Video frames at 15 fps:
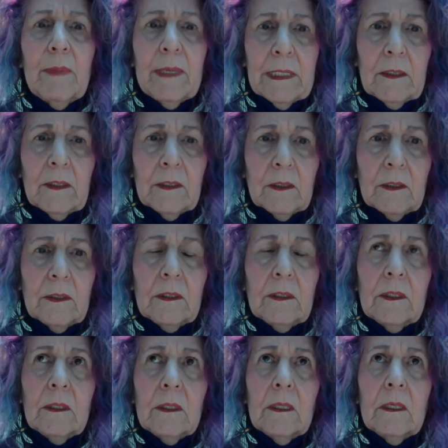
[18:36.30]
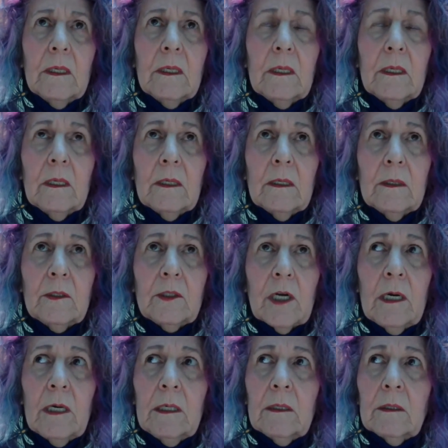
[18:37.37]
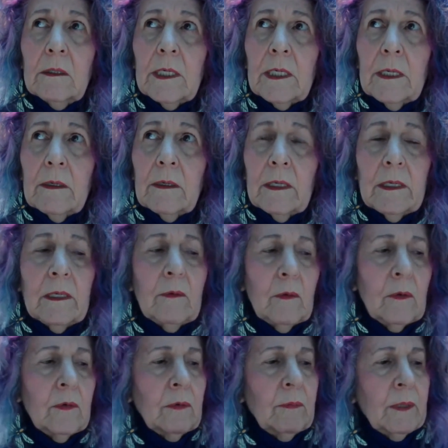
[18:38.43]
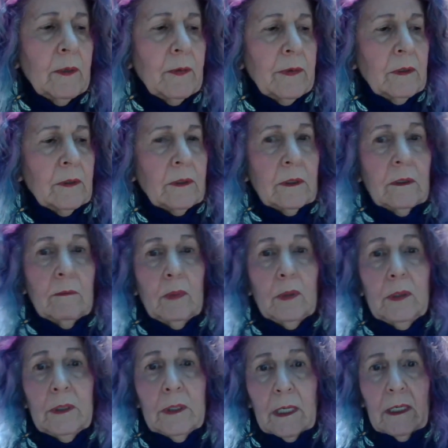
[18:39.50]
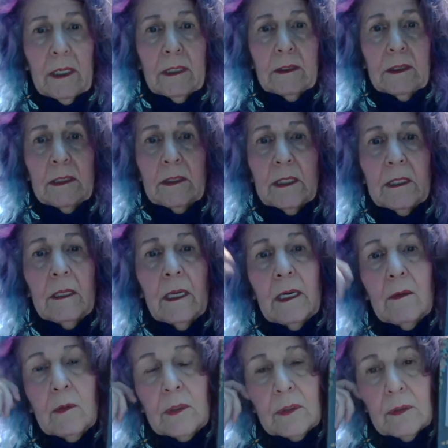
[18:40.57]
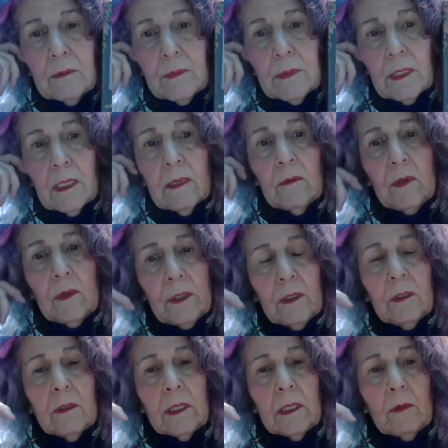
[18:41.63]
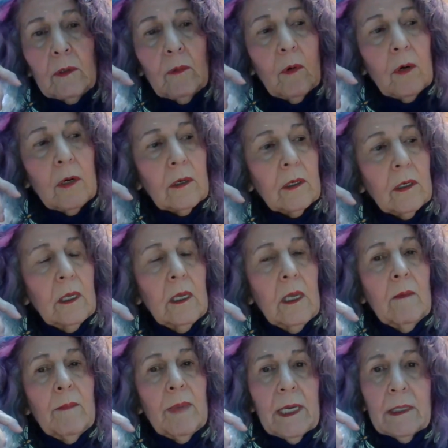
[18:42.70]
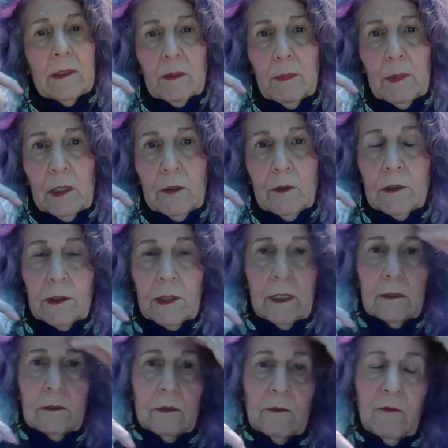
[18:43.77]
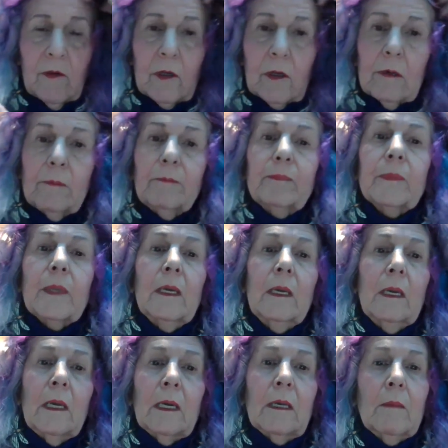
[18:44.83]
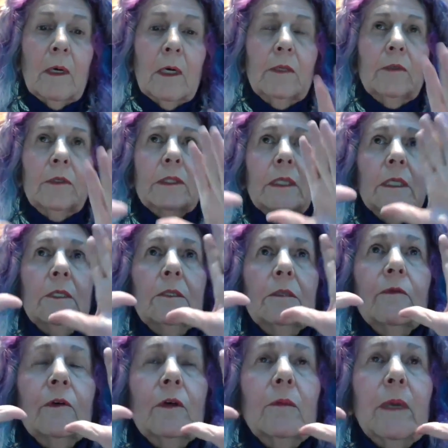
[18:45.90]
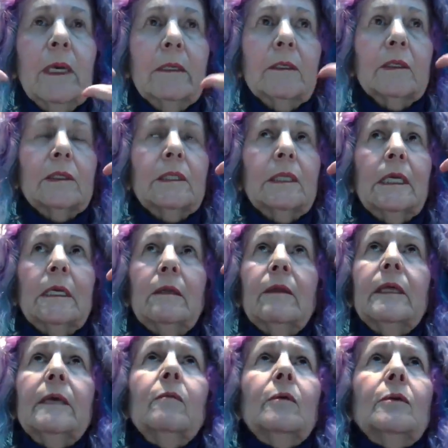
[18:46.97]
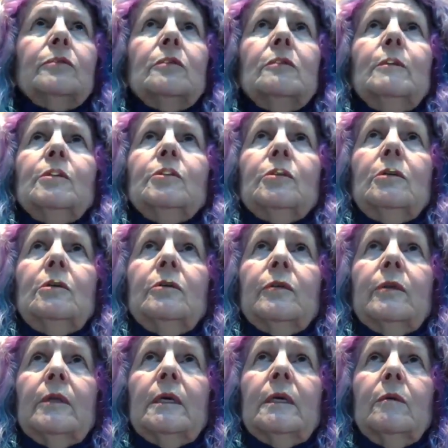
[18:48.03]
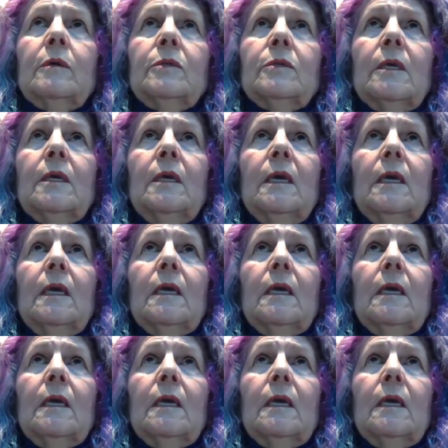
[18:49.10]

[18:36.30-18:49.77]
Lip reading: abandoned child, I wrote about this in the book. I said every year I would walk past Marjorie Sage's farm. And Marjorie Sage's farm had a stand. They were so much taller than I was,